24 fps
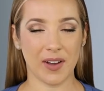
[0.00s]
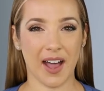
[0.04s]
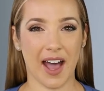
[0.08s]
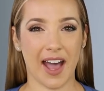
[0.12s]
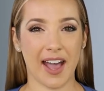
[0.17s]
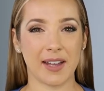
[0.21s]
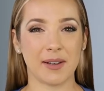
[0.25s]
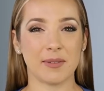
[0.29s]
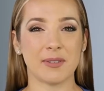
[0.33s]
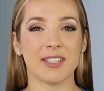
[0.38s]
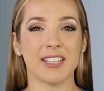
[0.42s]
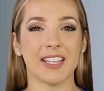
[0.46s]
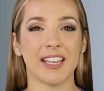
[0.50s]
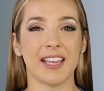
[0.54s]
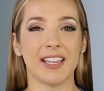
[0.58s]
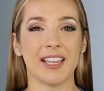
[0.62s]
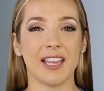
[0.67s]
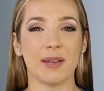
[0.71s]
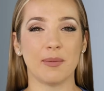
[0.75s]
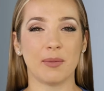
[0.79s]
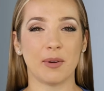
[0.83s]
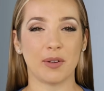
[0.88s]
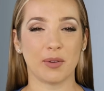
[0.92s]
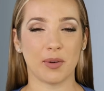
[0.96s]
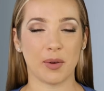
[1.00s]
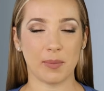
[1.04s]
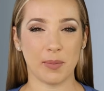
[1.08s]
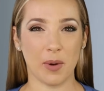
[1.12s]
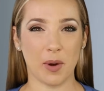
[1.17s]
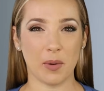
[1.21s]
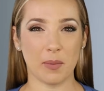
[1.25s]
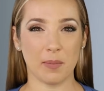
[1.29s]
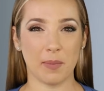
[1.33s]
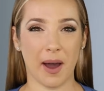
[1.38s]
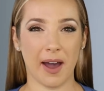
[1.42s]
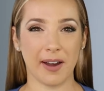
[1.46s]
IoT-enabled
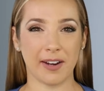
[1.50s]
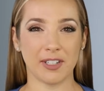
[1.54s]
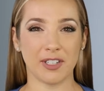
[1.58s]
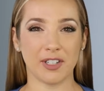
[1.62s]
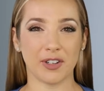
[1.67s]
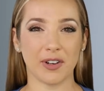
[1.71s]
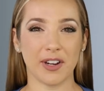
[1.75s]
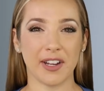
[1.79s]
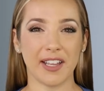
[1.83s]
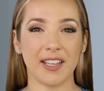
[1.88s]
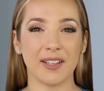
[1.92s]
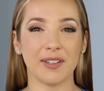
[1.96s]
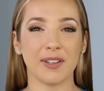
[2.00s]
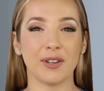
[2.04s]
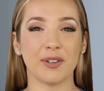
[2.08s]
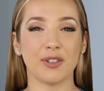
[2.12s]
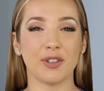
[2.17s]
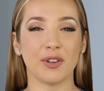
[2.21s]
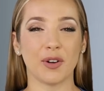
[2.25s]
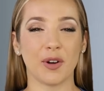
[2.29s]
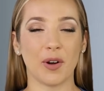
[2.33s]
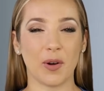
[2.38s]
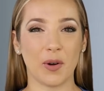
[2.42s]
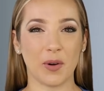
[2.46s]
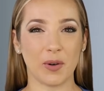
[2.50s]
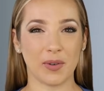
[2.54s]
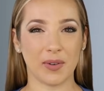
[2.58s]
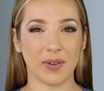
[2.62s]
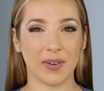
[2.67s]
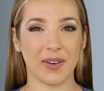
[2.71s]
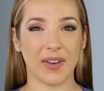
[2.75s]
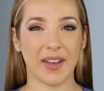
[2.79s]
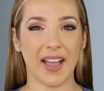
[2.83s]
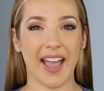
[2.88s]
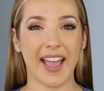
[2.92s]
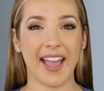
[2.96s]
remote monitoring and
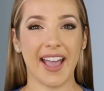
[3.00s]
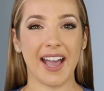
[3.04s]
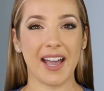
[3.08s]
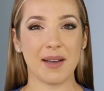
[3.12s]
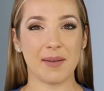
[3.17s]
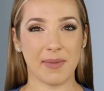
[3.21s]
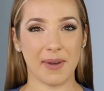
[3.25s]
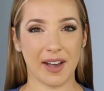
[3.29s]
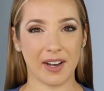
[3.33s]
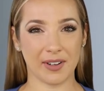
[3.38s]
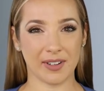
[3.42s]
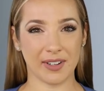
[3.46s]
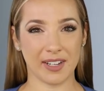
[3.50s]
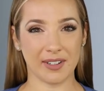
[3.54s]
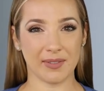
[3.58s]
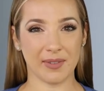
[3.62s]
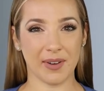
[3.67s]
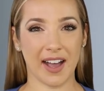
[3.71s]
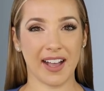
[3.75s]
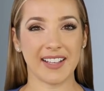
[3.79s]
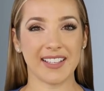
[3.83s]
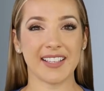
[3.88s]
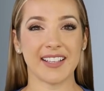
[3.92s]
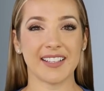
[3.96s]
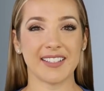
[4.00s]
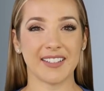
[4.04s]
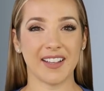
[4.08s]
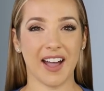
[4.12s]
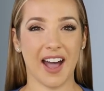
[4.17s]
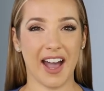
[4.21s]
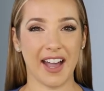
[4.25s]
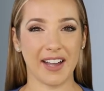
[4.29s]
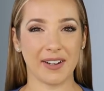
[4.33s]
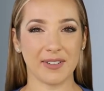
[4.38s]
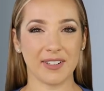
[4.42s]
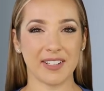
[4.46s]
control, AIML can process
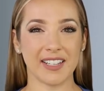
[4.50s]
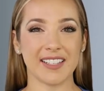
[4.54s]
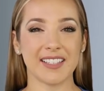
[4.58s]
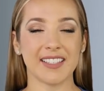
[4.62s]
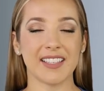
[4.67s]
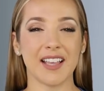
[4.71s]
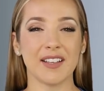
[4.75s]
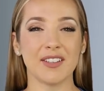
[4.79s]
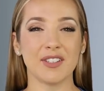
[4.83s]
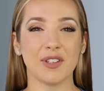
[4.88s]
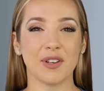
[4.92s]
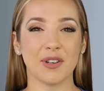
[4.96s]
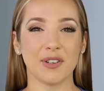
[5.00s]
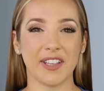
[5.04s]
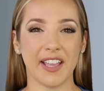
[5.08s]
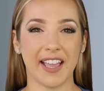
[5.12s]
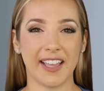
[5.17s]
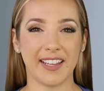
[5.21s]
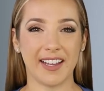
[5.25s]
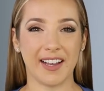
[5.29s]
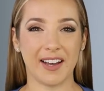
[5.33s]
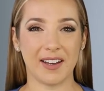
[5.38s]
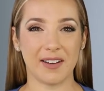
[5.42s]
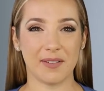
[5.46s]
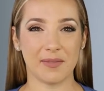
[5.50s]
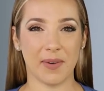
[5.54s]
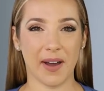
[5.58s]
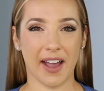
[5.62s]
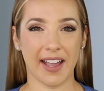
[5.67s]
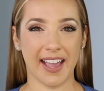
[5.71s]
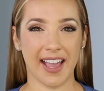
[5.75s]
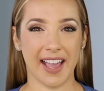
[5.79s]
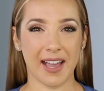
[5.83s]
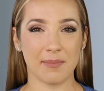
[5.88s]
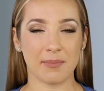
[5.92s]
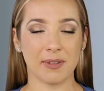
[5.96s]
IoT sensor data
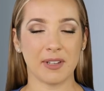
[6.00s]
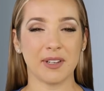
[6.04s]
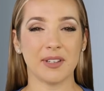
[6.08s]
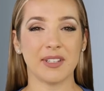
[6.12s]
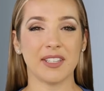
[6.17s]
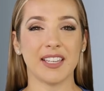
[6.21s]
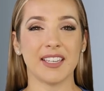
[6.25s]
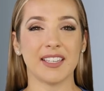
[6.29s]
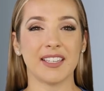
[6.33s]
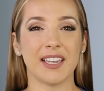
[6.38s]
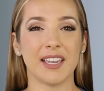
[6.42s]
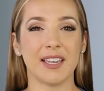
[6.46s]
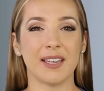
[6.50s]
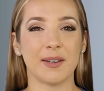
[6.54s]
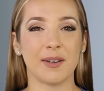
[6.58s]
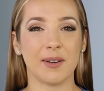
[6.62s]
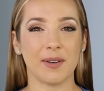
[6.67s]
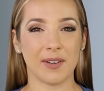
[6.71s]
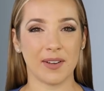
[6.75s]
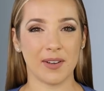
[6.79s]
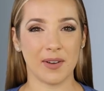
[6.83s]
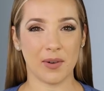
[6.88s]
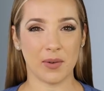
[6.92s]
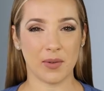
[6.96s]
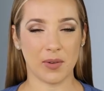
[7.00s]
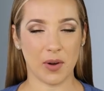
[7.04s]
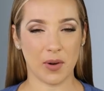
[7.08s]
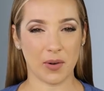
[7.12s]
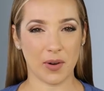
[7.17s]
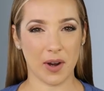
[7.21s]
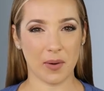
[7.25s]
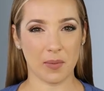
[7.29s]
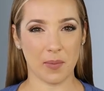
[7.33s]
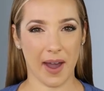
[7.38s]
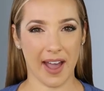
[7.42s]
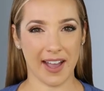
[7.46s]
via MQTT
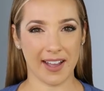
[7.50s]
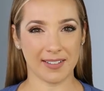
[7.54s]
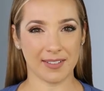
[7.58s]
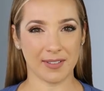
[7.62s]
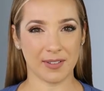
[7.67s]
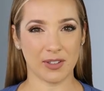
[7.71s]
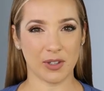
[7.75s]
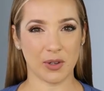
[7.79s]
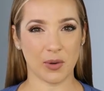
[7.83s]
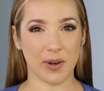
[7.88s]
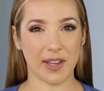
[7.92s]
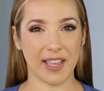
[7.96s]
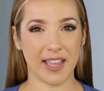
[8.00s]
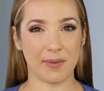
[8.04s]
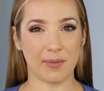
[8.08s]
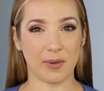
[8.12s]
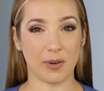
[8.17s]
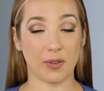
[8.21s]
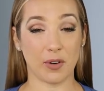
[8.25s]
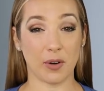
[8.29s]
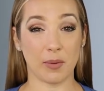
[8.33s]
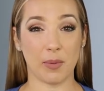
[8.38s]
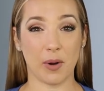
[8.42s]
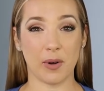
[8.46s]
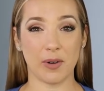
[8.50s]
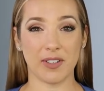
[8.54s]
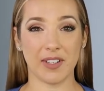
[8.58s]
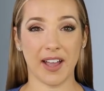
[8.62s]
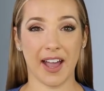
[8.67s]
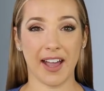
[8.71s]
LoRaWAN to enable remote